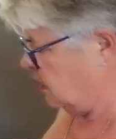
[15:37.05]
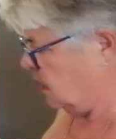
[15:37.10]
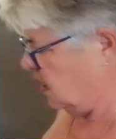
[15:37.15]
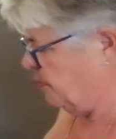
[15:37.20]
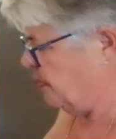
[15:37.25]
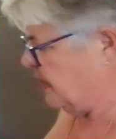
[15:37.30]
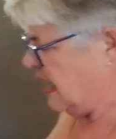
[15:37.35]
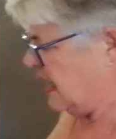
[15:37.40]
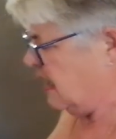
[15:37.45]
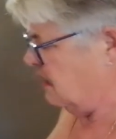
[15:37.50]
You can
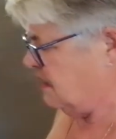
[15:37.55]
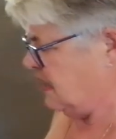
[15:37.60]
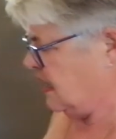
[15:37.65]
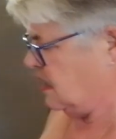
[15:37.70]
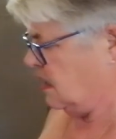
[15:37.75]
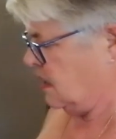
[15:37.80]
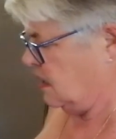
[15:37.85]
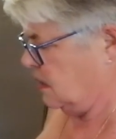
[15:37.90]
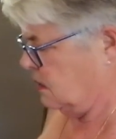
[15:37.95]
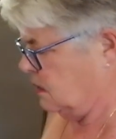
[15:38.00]
put anything in
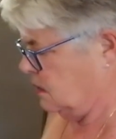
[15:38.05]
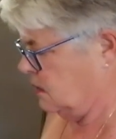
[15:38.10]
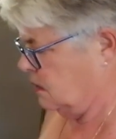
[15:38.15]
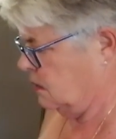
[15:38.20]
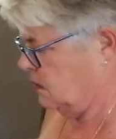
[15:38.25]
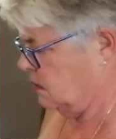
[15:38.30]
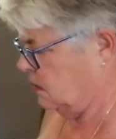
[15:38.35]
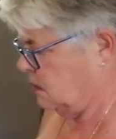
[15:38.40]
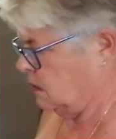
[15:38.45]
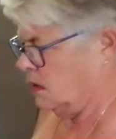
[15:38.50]
it.
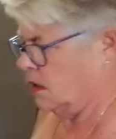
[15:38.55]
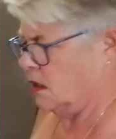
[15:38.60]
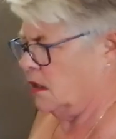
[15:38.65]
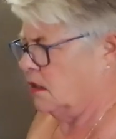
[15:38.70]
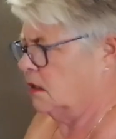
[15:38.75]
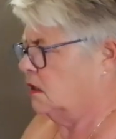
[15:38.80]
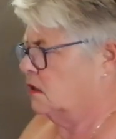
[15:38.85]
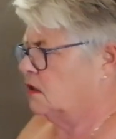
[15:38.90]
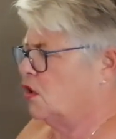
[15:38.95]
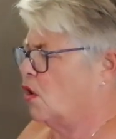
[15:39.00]

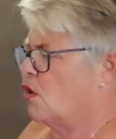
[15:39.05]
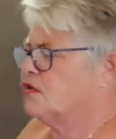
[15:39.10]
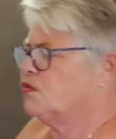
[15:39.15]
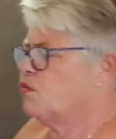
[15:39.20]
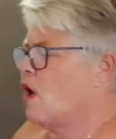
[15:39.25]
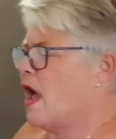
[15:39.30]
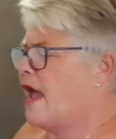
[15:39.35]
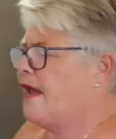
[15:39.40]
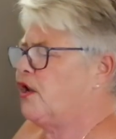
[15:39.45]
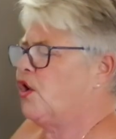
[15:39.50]
Door's
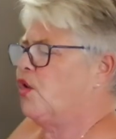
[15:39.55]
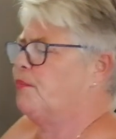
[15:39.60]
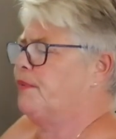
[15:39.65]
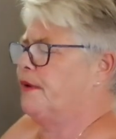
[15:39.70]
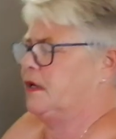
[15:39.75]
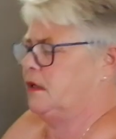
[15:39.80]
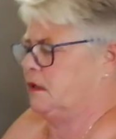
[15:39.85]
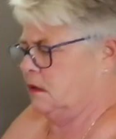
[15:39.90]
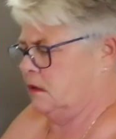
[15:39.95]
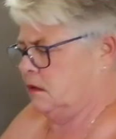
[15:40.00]
wide open.
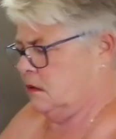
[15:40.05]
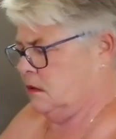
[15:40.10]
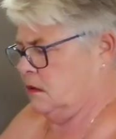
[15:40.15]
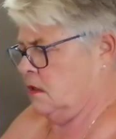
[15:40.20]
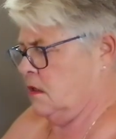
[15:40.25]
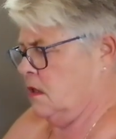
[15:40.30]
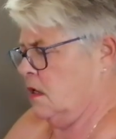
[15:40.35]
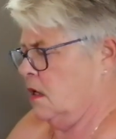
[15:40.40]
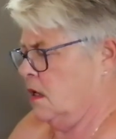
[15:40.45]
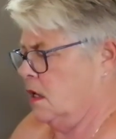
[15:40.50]

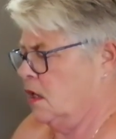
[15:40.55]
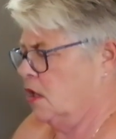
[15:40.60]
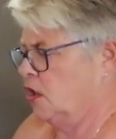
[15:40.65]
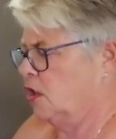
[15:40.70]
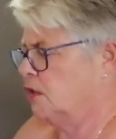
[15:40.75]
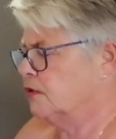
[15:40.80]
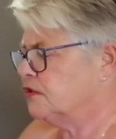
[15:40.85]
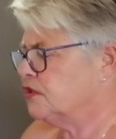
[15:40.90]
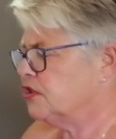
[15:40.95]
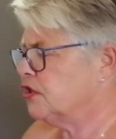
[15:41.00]

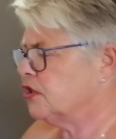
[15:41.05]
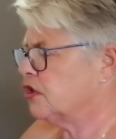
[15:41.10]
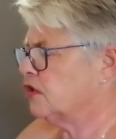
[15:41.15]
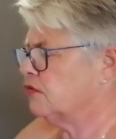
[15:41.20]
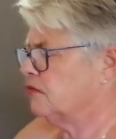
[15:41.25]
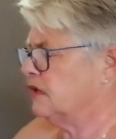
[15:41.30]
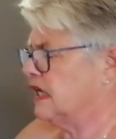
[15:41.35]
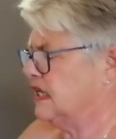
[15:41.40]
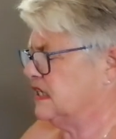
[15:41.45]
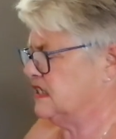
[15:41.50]
Use your
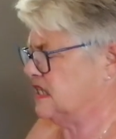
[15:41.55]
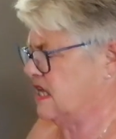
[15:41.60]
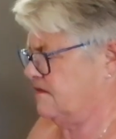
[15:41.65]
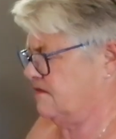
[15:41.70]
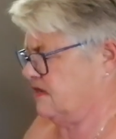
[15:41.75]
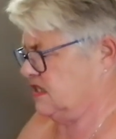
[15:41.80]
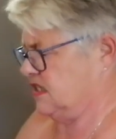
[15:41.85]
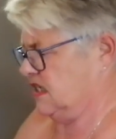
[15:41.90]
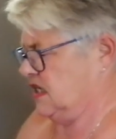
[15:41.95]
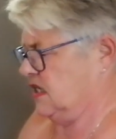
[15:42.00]

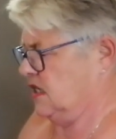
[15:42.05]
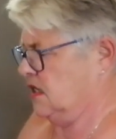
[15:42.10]
creativity